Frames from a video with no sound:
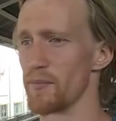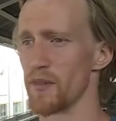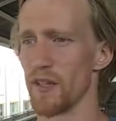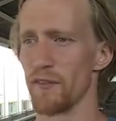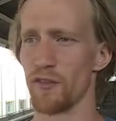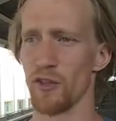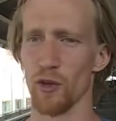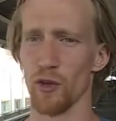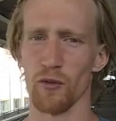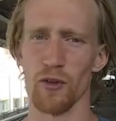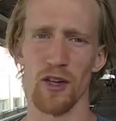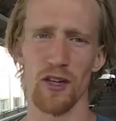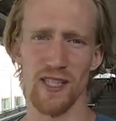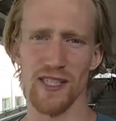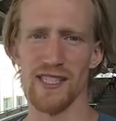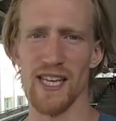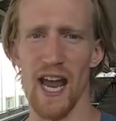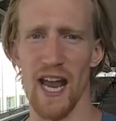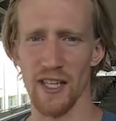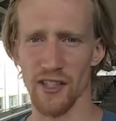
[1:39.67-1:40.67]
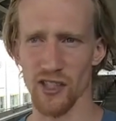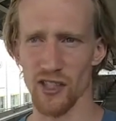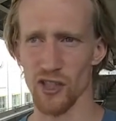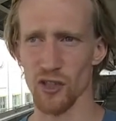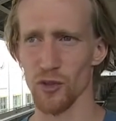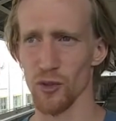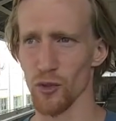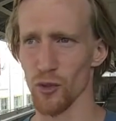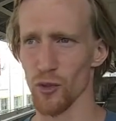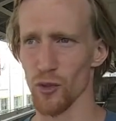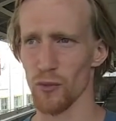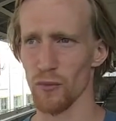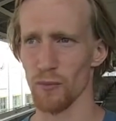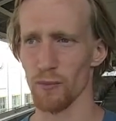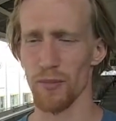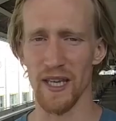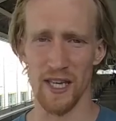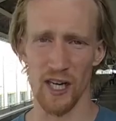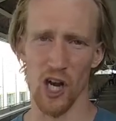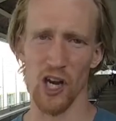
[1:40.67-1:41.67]
if you're very attached to
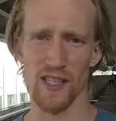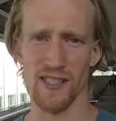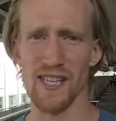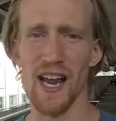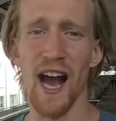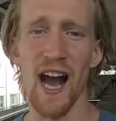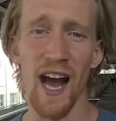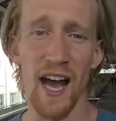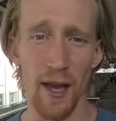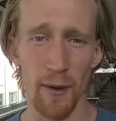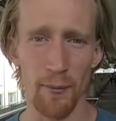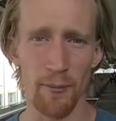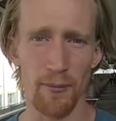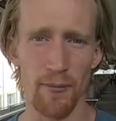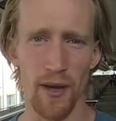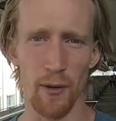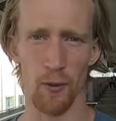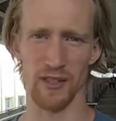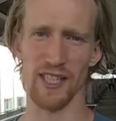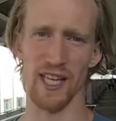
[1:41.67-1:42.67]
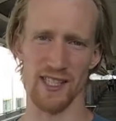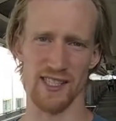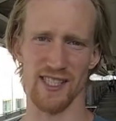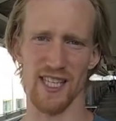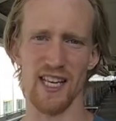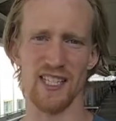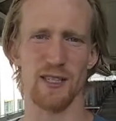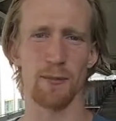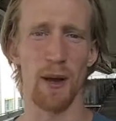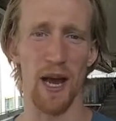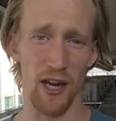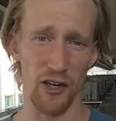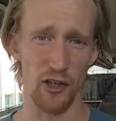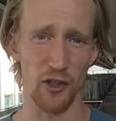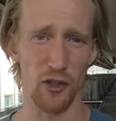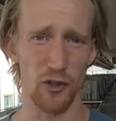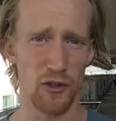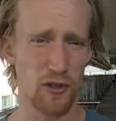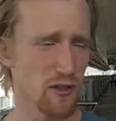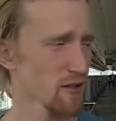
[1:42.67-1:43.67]
being on time and what that says about
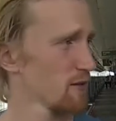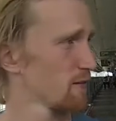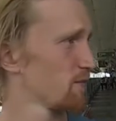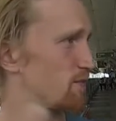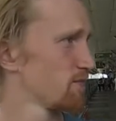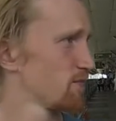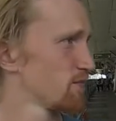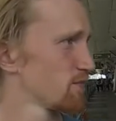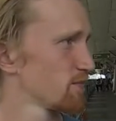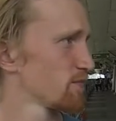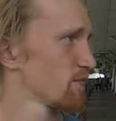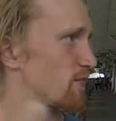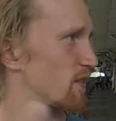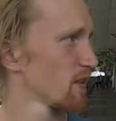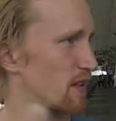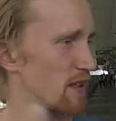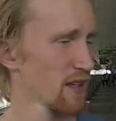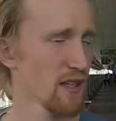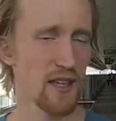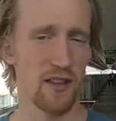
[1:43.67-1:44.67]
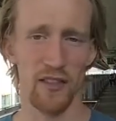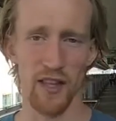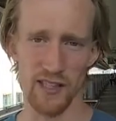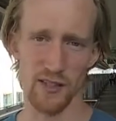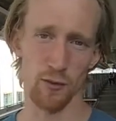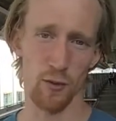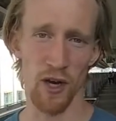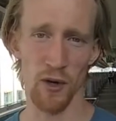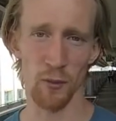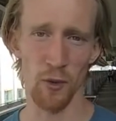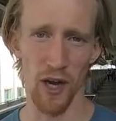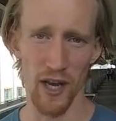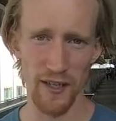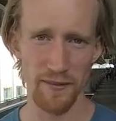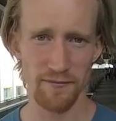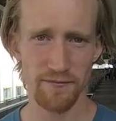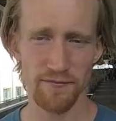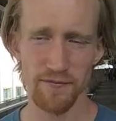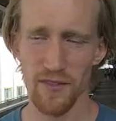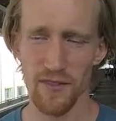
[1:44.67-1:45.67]
you, that's one way.
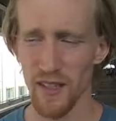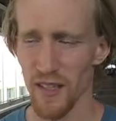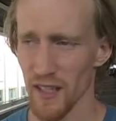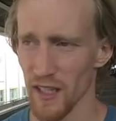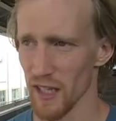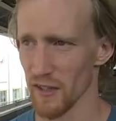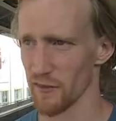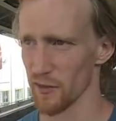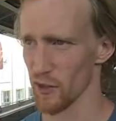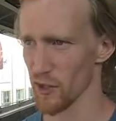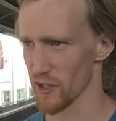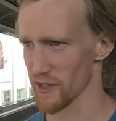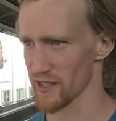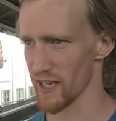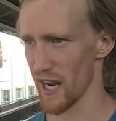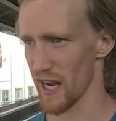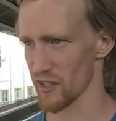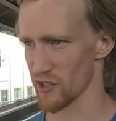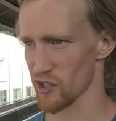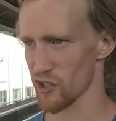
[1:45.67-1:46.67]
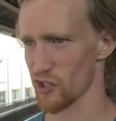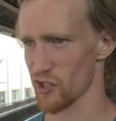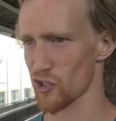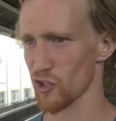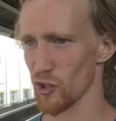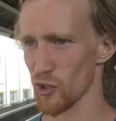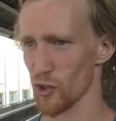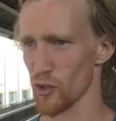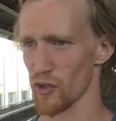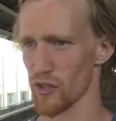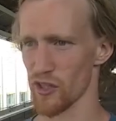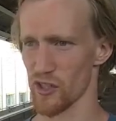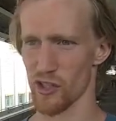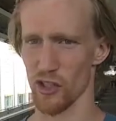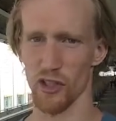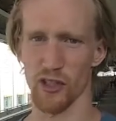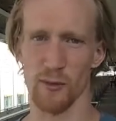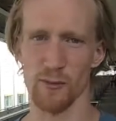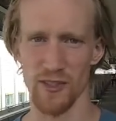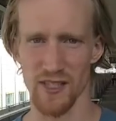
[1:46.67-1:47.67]
If you're attached to the
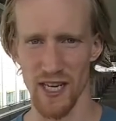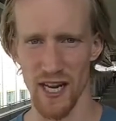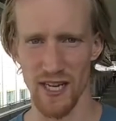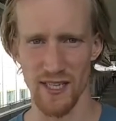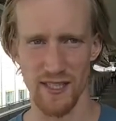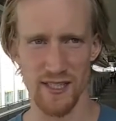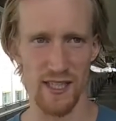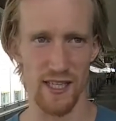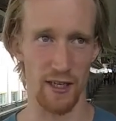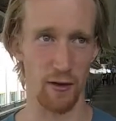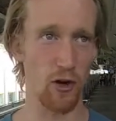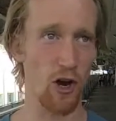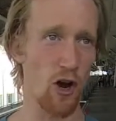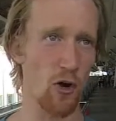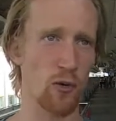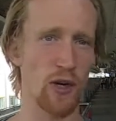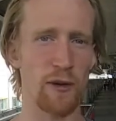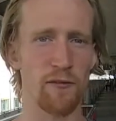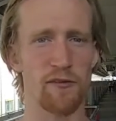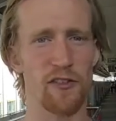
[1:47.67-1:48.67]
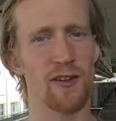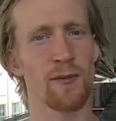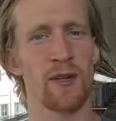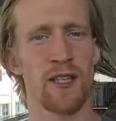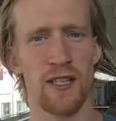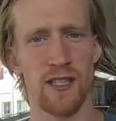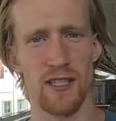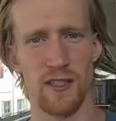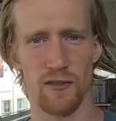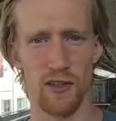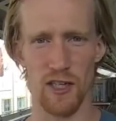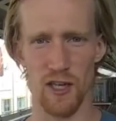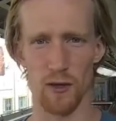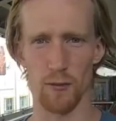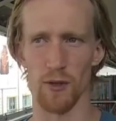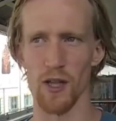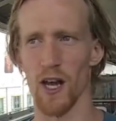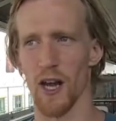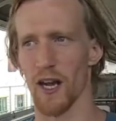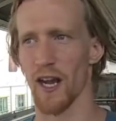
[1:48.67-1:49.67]
circumstance, like, oh, when I'm filming this
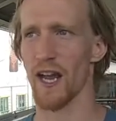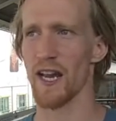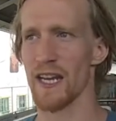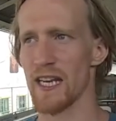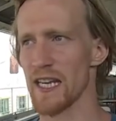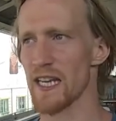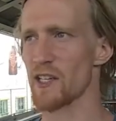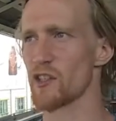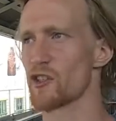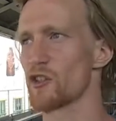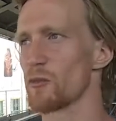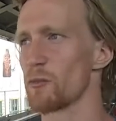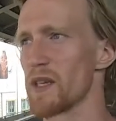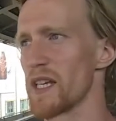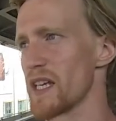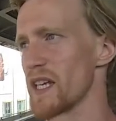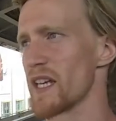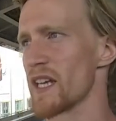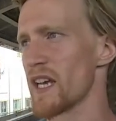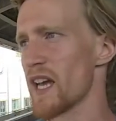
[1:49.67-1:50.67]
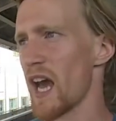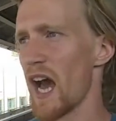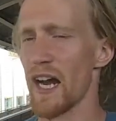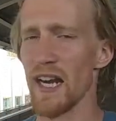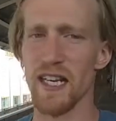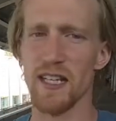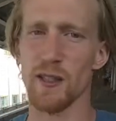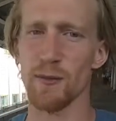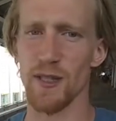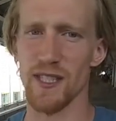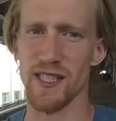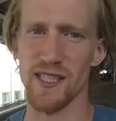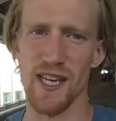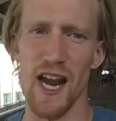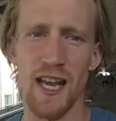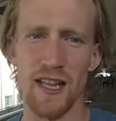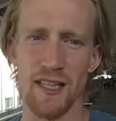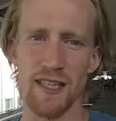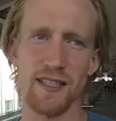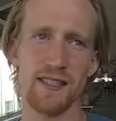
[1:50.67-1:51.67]
video blog, I need it to be
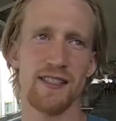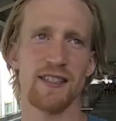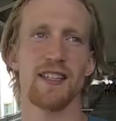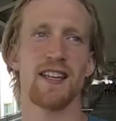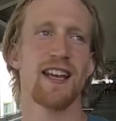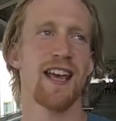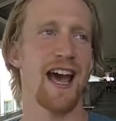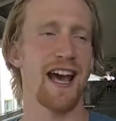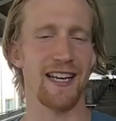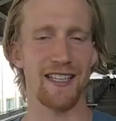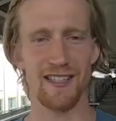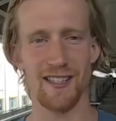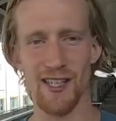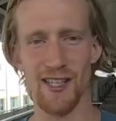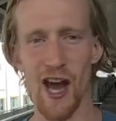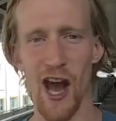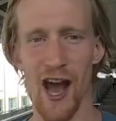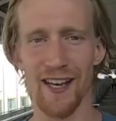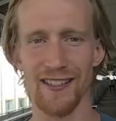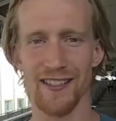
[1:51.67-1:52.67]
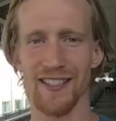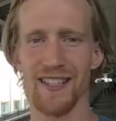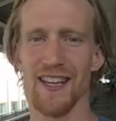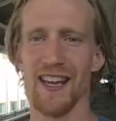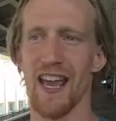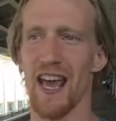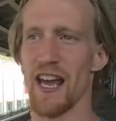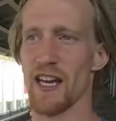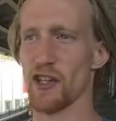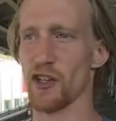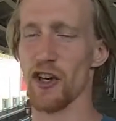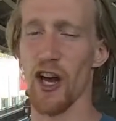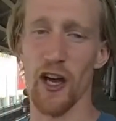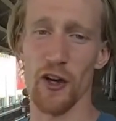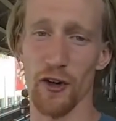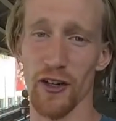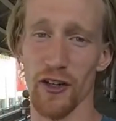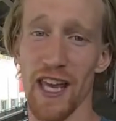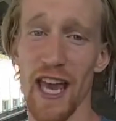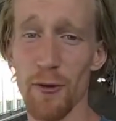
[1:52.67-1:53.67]
silent, and it's not, and you're
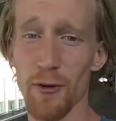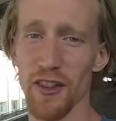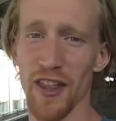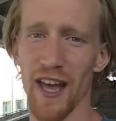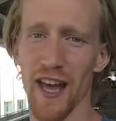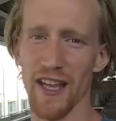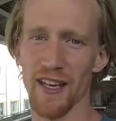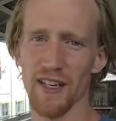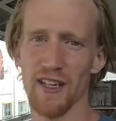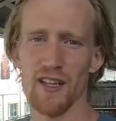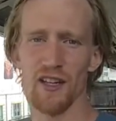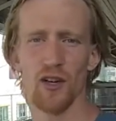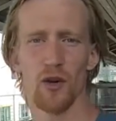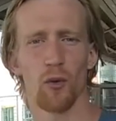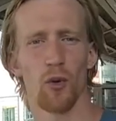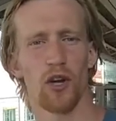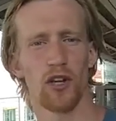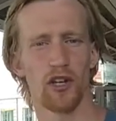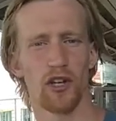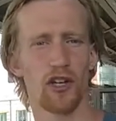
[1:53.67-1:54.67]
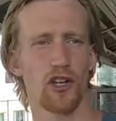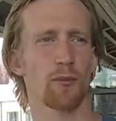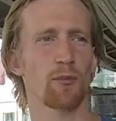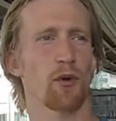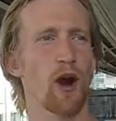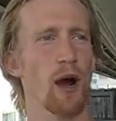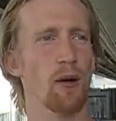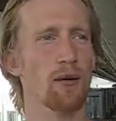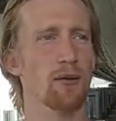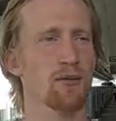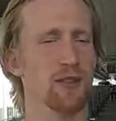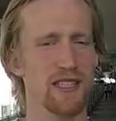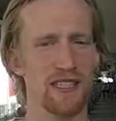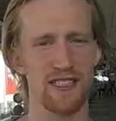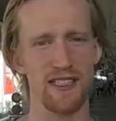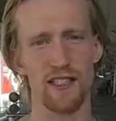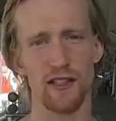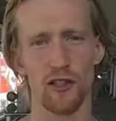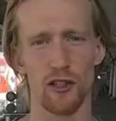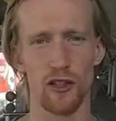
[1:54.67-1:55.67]
not okay with that, well, you're gonna probably
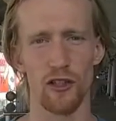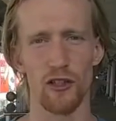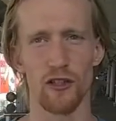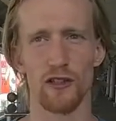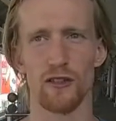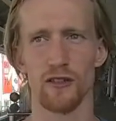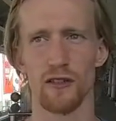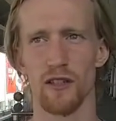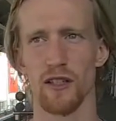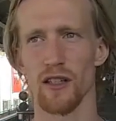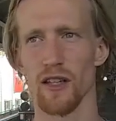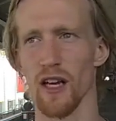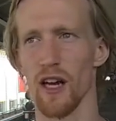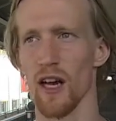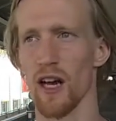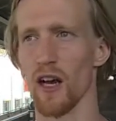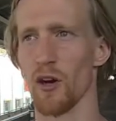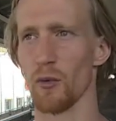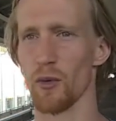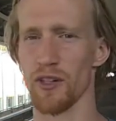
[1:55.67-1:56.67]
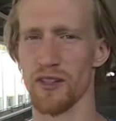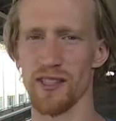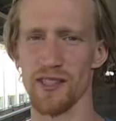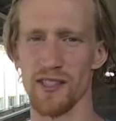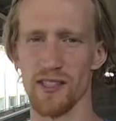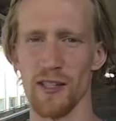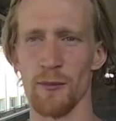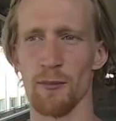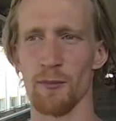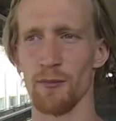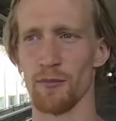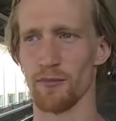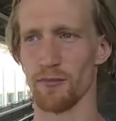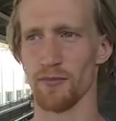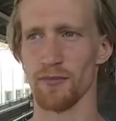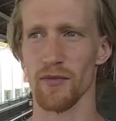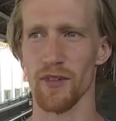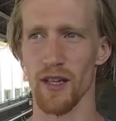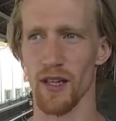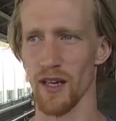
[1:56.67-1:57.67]
deal with some
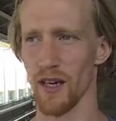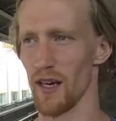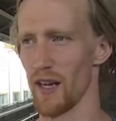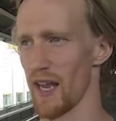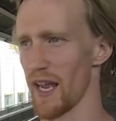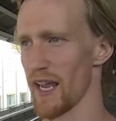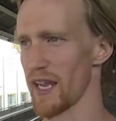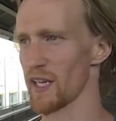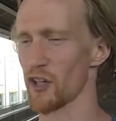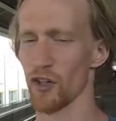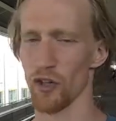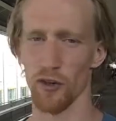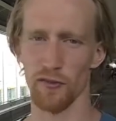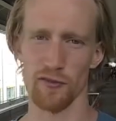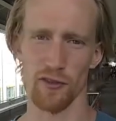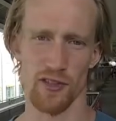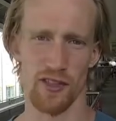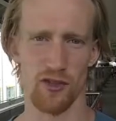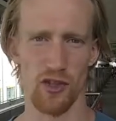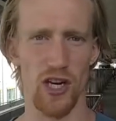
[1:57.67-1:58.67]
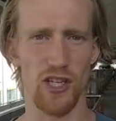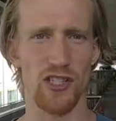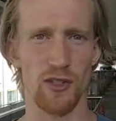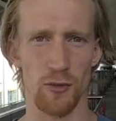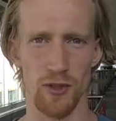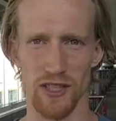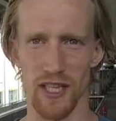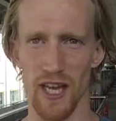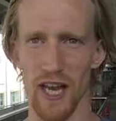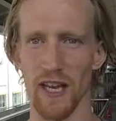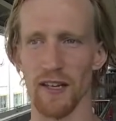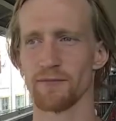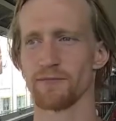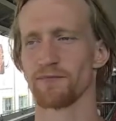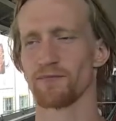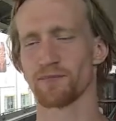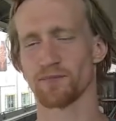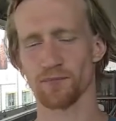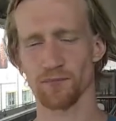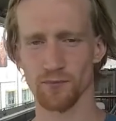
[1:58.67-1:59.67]
anger or frustration with that.
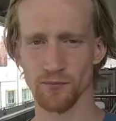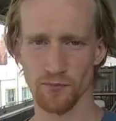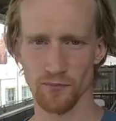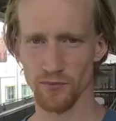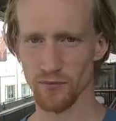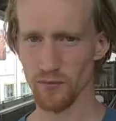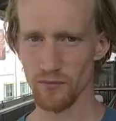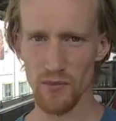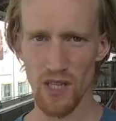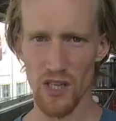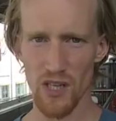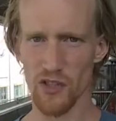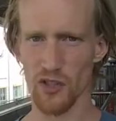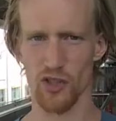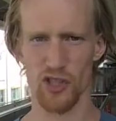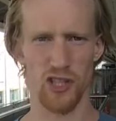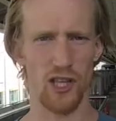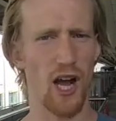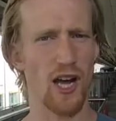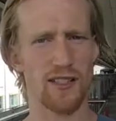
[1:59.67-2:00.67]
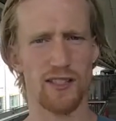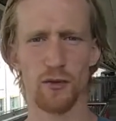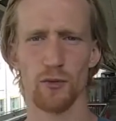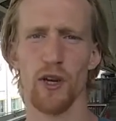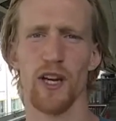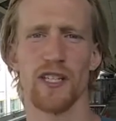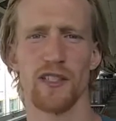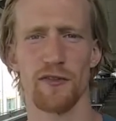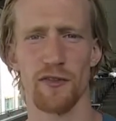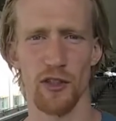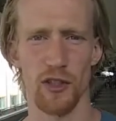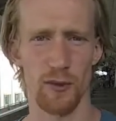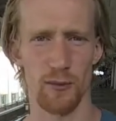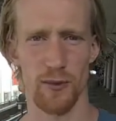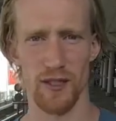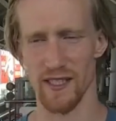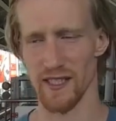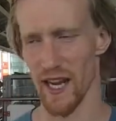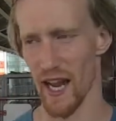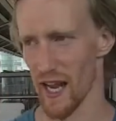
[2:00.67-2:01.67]
So there's lots of ways for you to
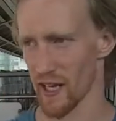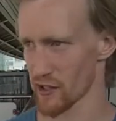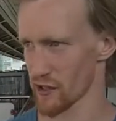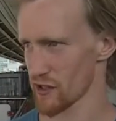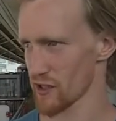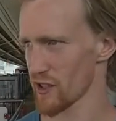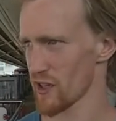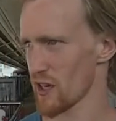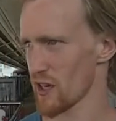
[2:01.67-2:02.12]
be attached.